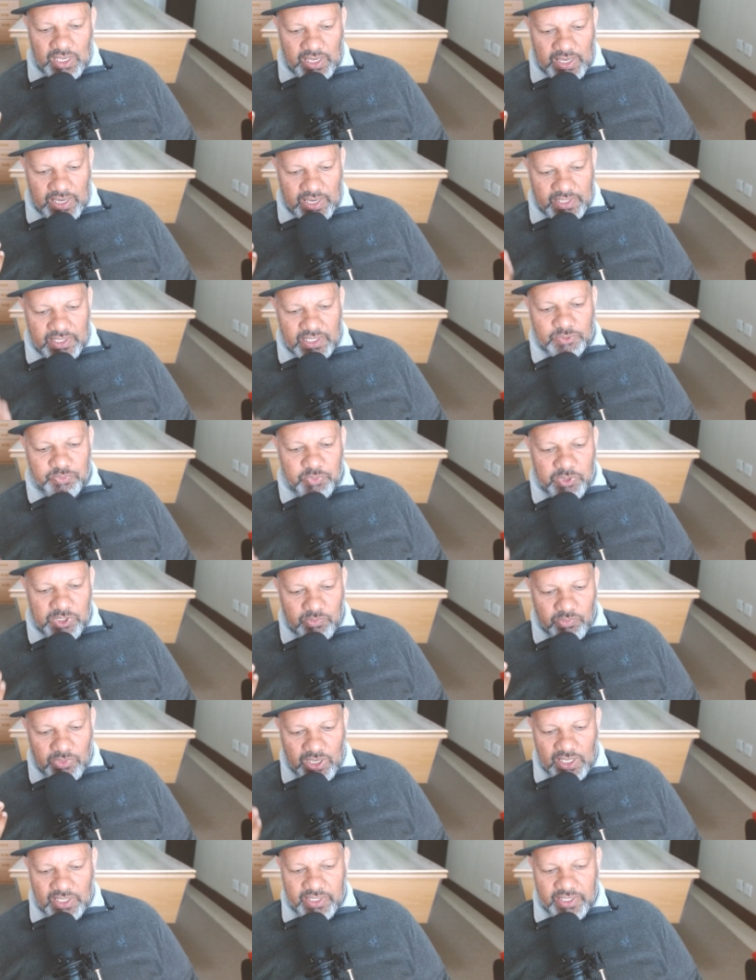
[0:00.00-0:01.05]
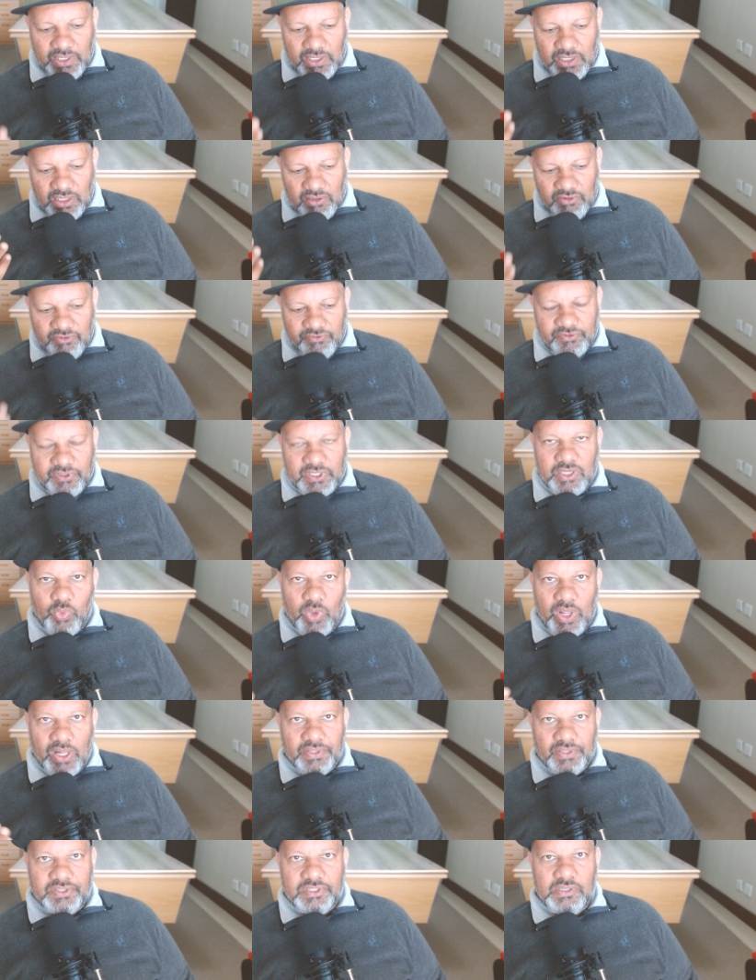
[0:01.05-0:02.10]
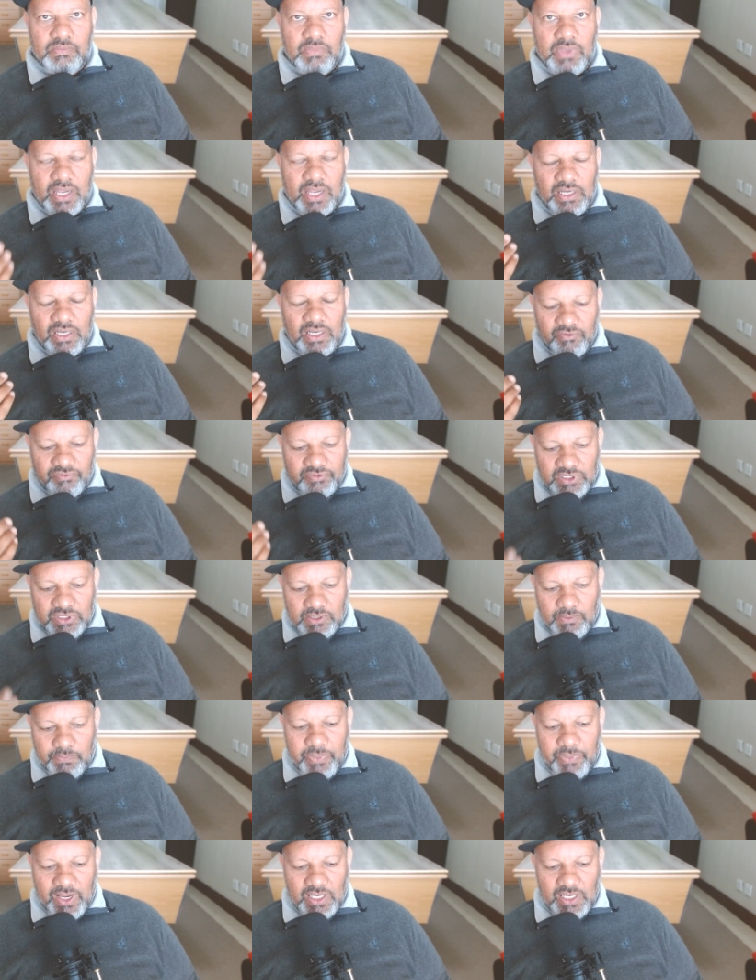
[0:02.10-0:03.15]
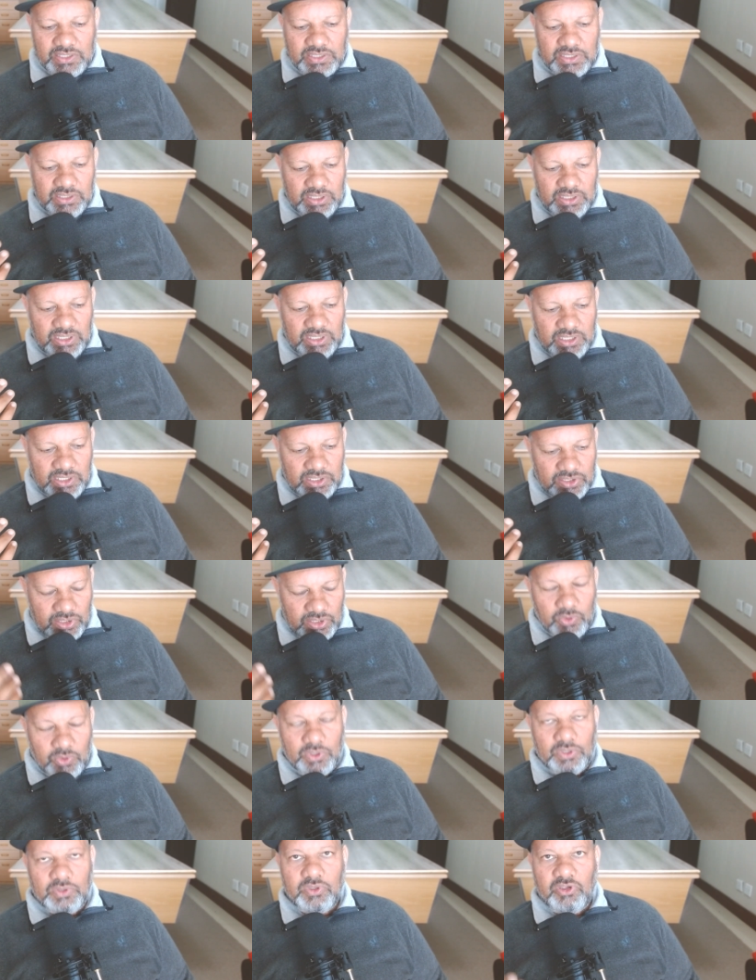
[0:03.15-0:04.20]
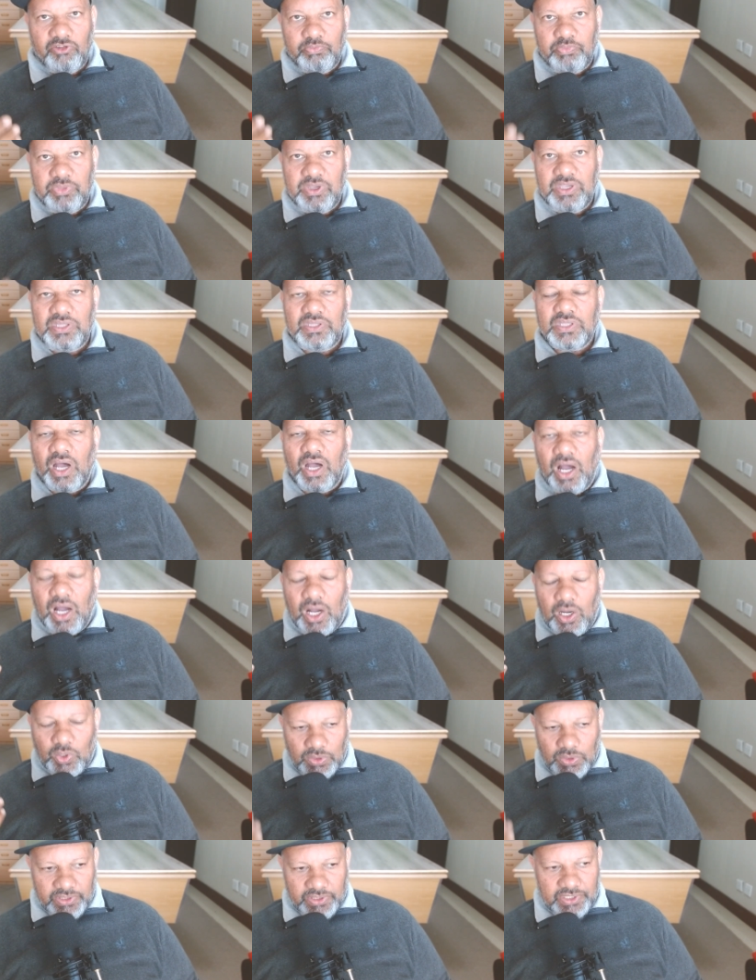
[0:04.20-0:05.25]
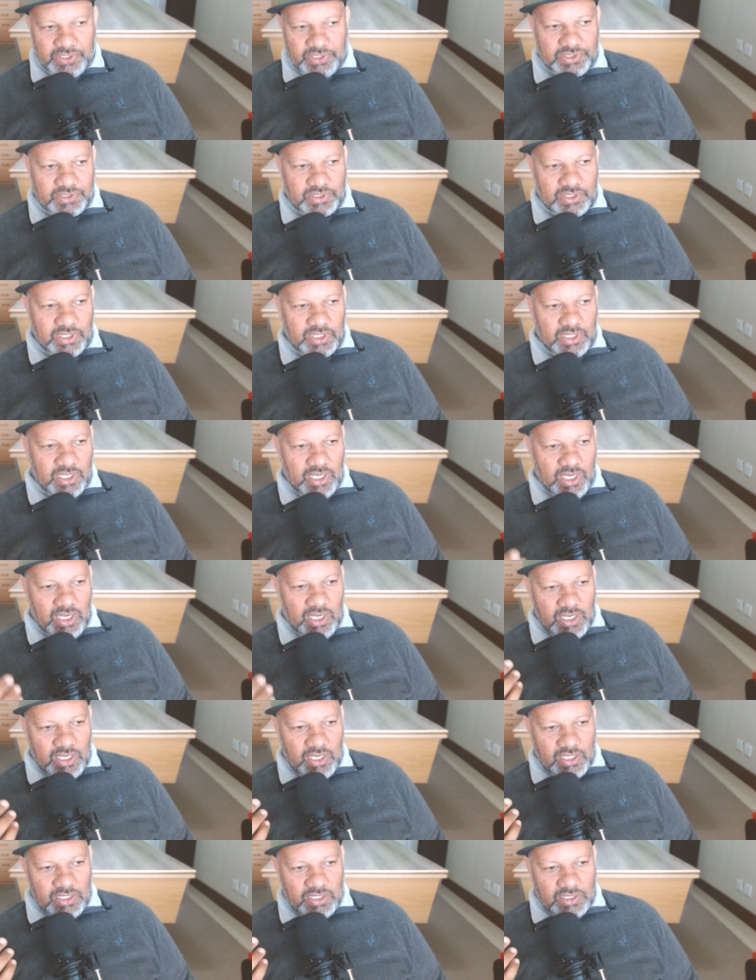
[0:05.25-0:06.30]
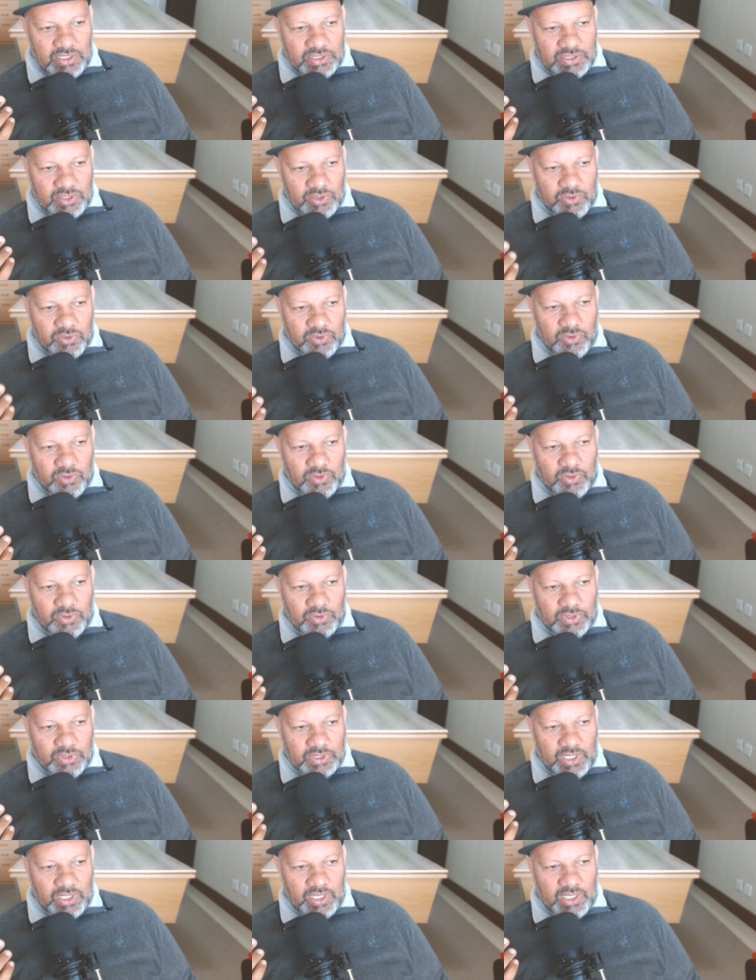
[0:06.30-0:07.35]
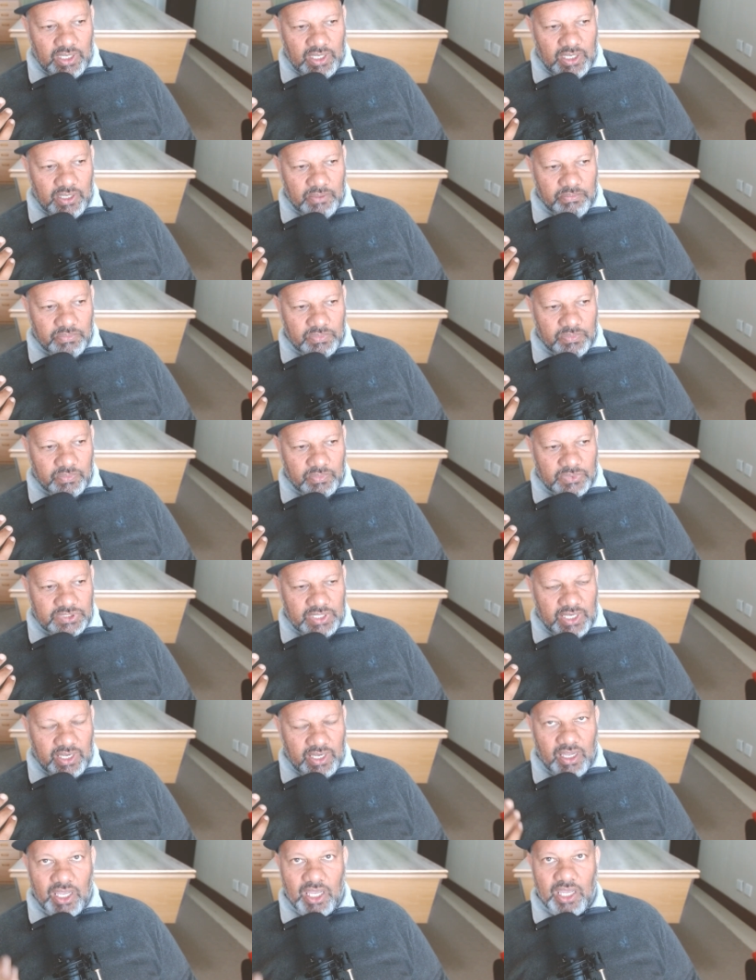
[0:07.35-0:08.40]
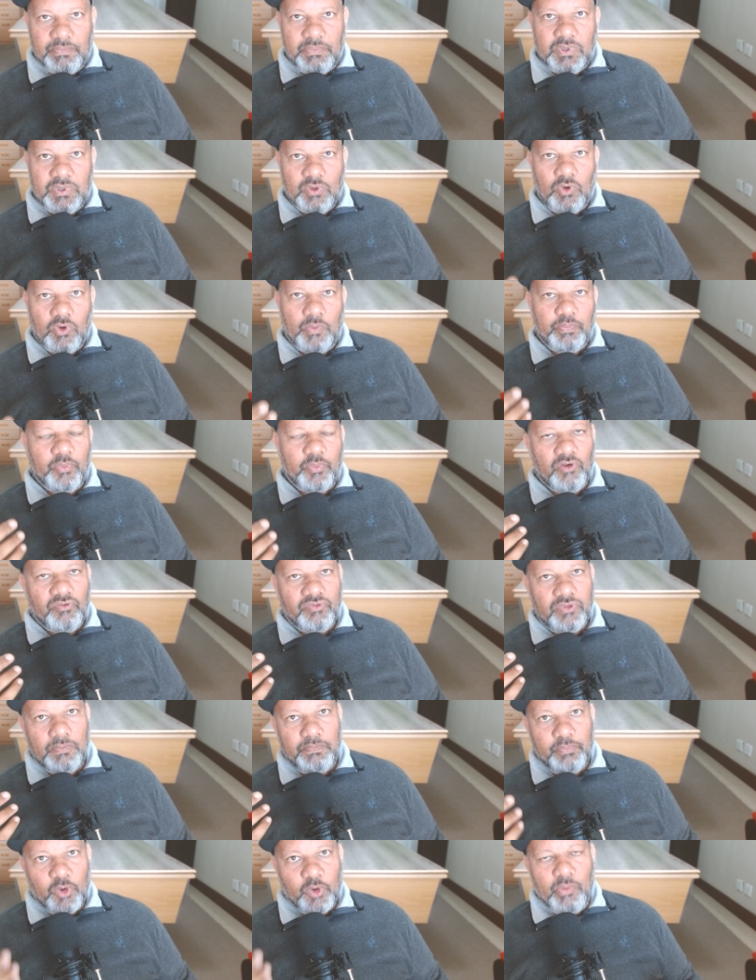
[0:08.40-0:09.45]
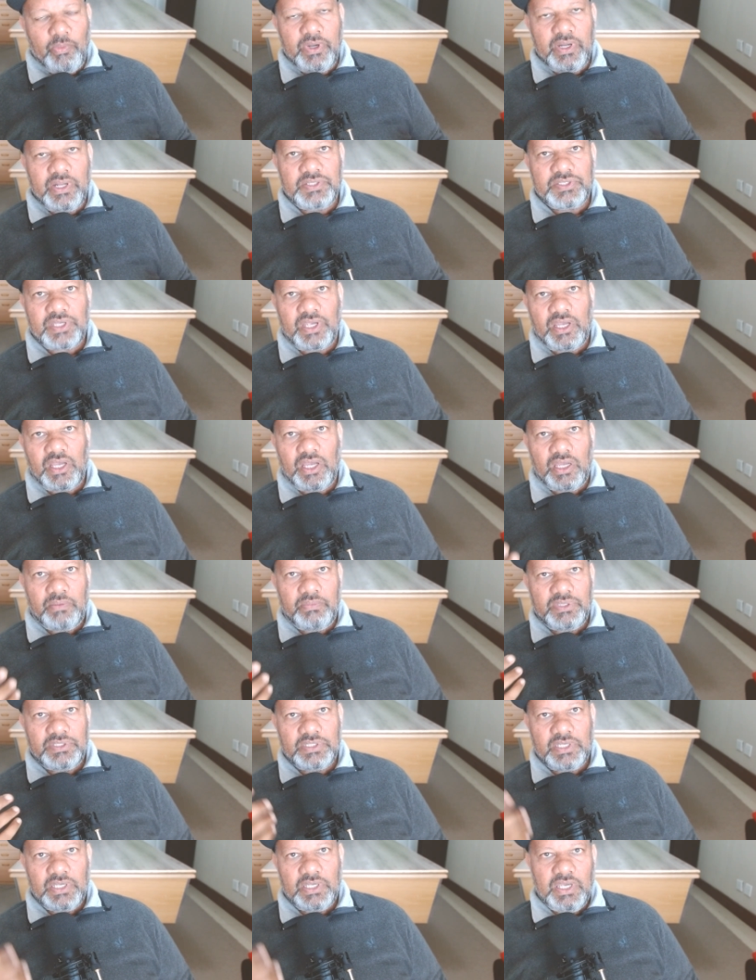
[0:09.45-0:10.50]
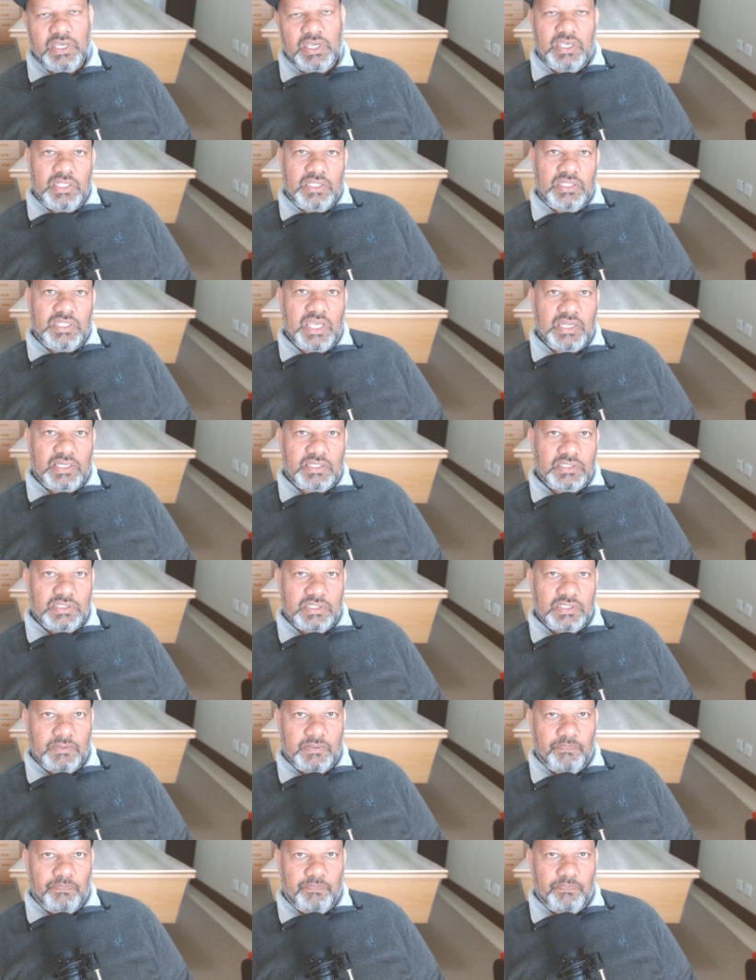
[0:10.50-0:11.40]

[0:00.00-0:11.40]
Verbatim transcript: Anas bin Malik lived a wealthy man. He lived in a palace and he is known to have been the oldest so-called um, Sahabi of the prominent Sahabis that